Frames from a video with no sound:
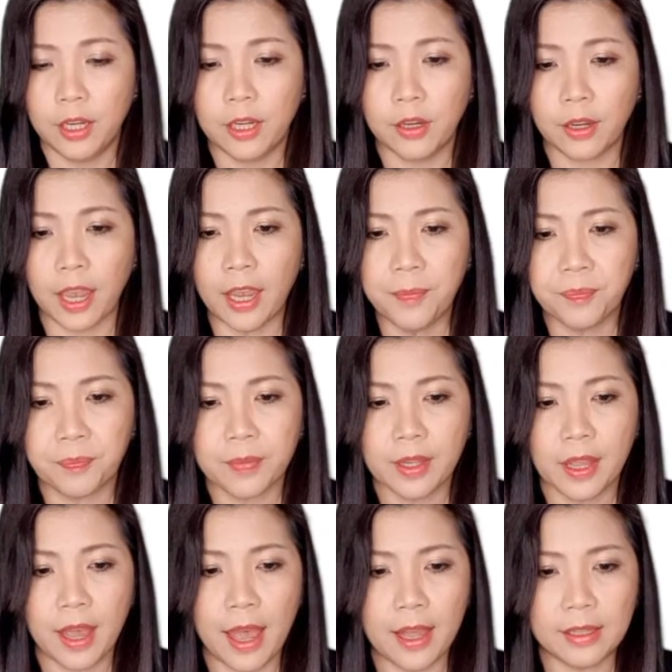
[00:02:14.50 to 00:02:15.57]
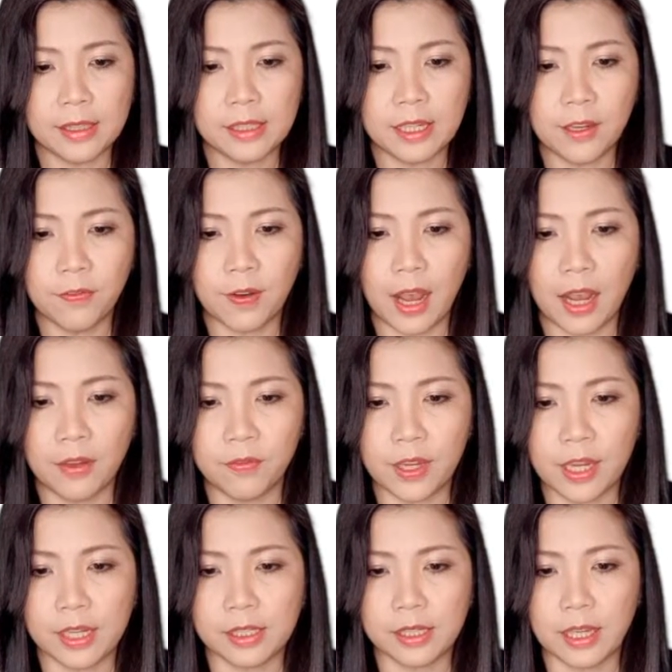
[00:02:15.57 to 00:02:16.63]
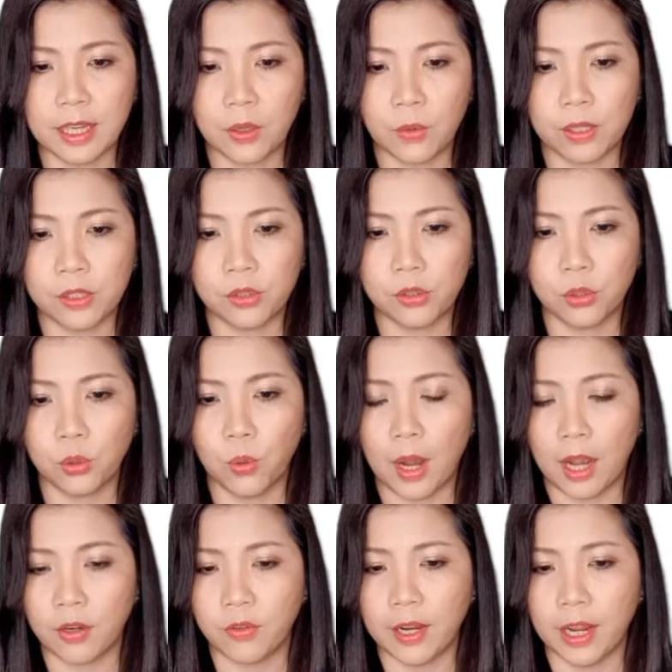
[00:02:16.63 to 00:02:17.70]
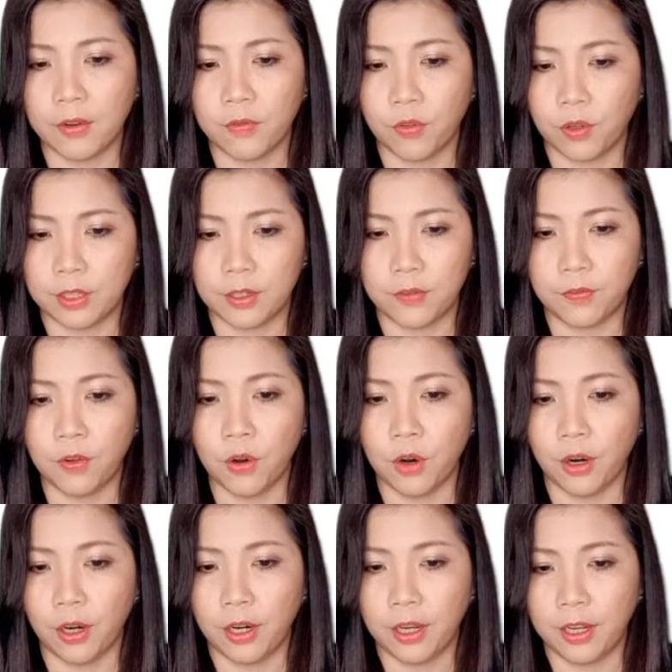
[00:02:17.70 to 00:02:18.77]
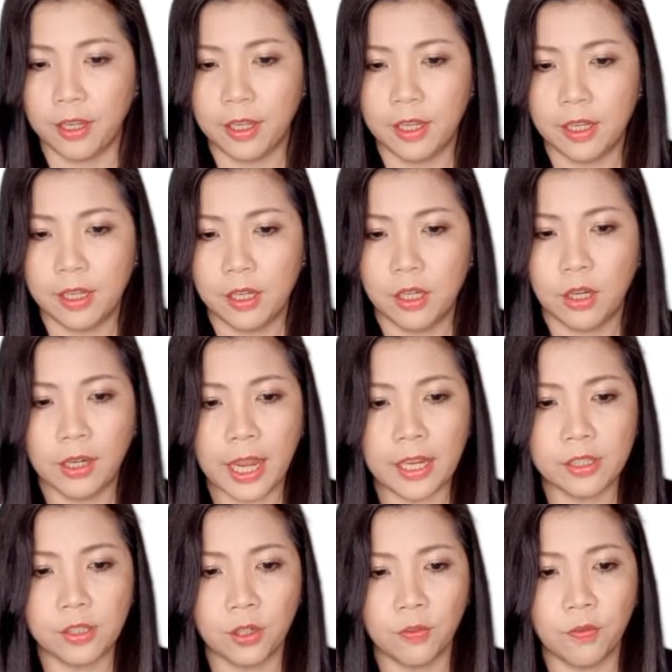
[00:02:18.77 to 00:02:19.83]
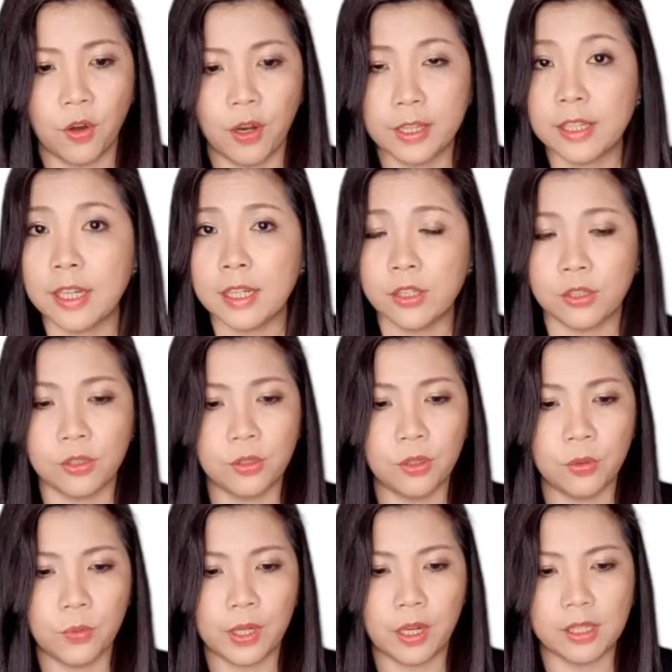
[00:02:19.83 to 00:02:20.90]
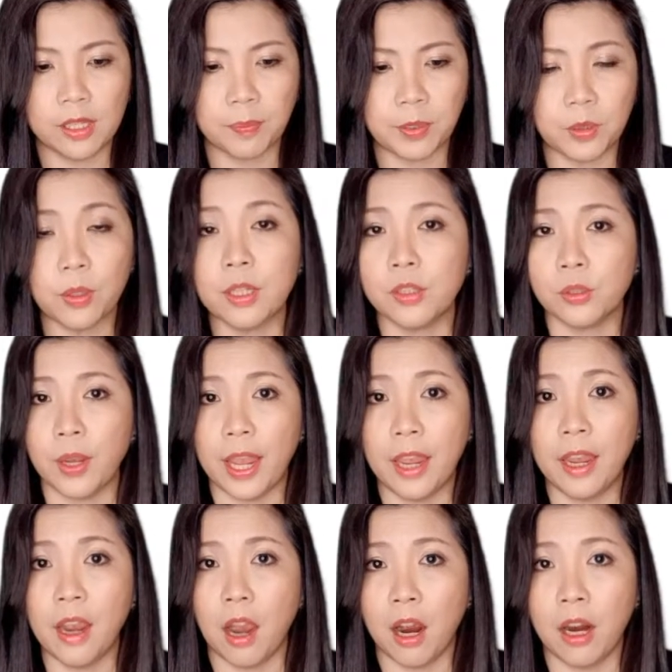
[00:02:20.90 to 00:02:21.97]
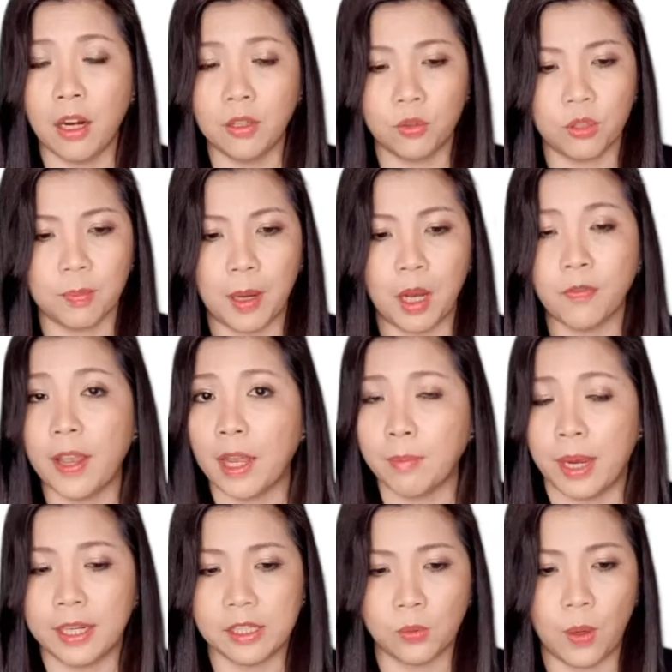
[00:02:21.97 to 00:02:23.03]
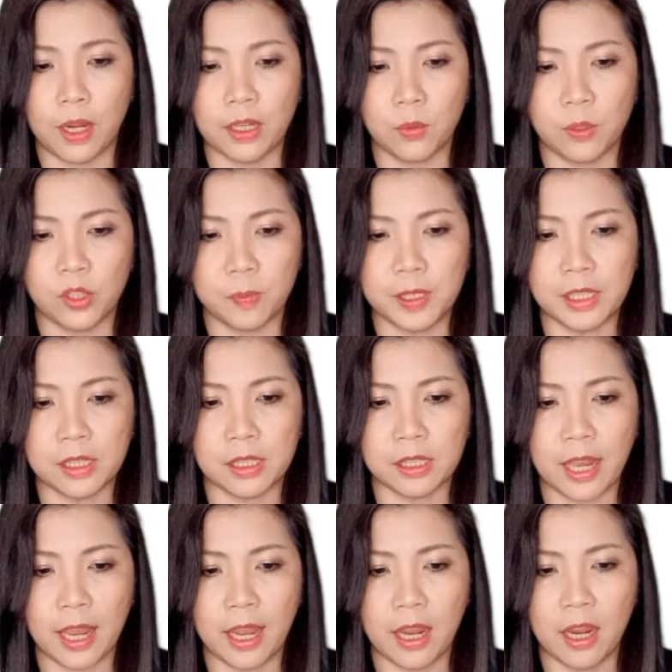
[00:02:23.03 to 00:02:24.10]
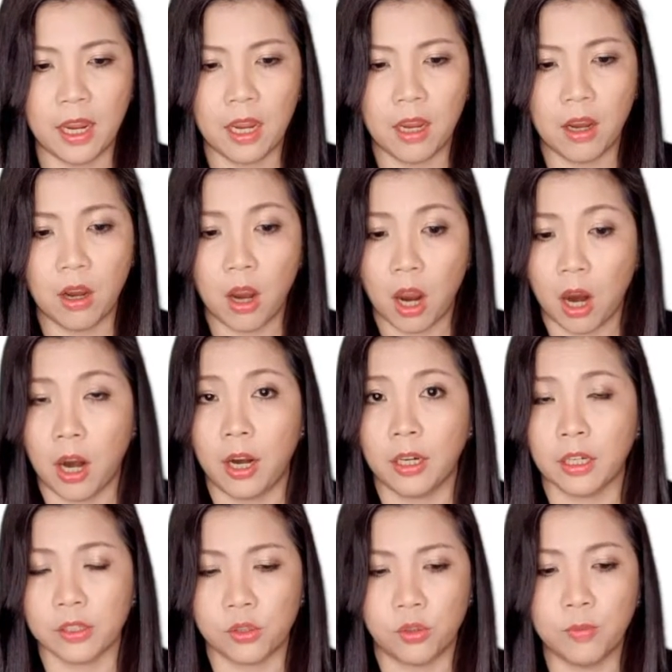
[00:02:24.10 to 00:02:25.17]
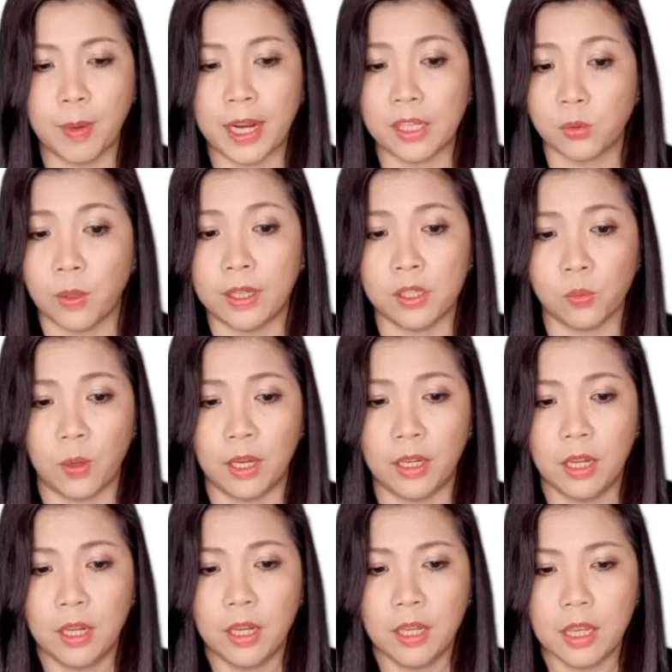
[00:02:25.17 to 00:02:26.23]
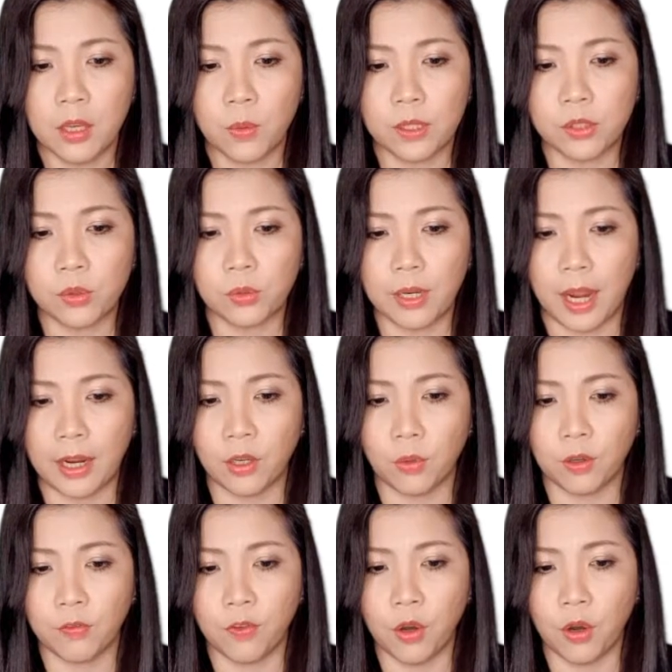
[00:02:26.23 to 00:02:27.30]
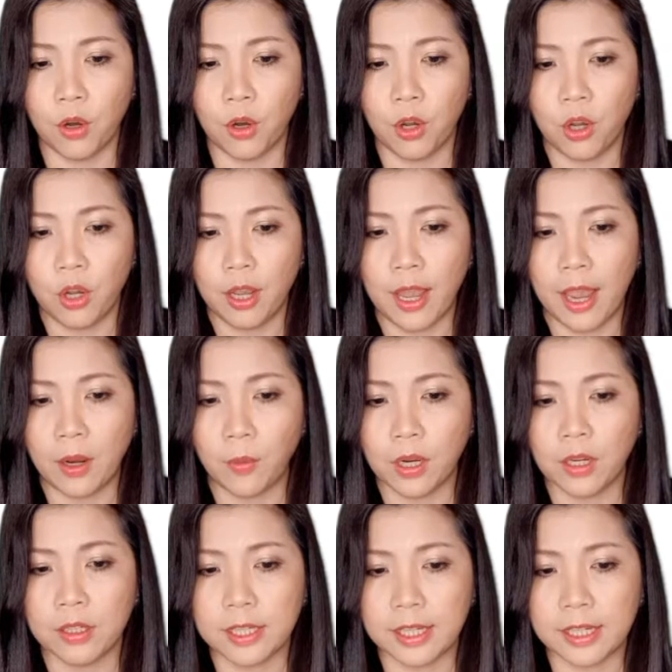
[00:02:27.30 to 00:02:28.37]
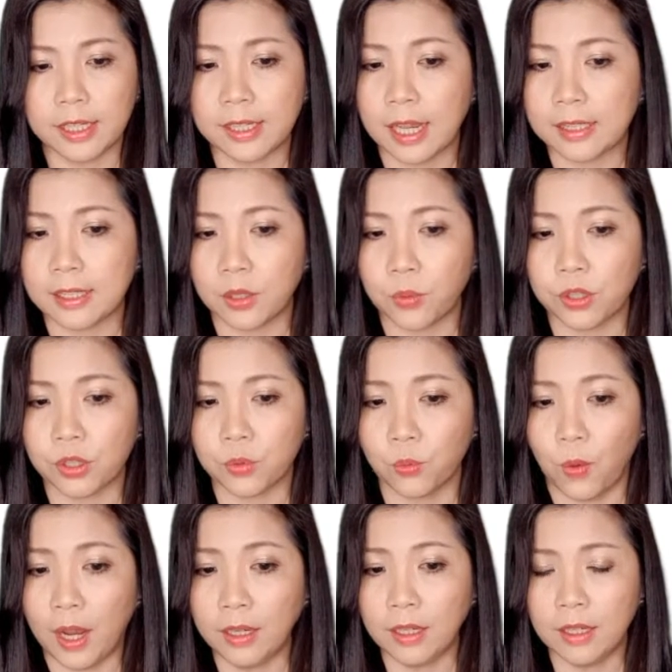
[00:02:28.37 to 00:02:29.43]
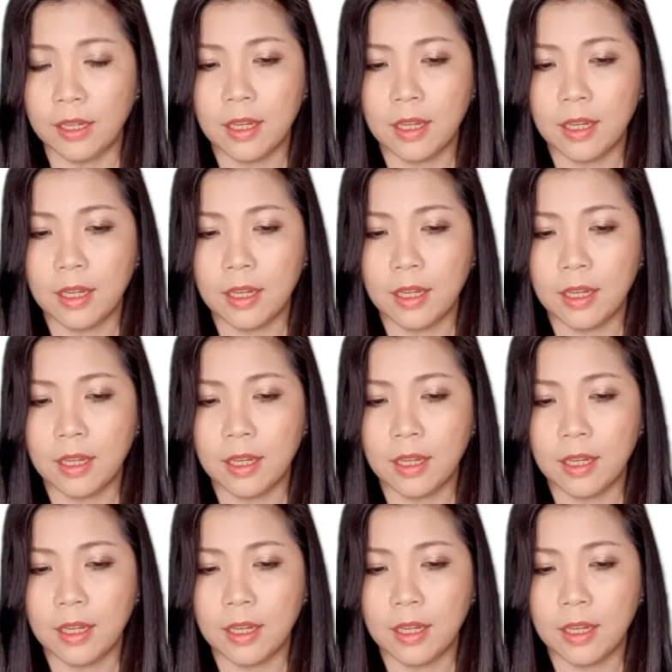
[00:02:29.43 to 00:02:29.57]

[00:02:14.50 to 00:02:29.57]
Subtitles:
okay? And T5 is equals to 144. Okay, so for T2, we're going to substitute into AR to the power of N minus 1, which means it's AR, because 2 minus 1 is 1, equals to 9 over 4. And we're going to take this as equation 1.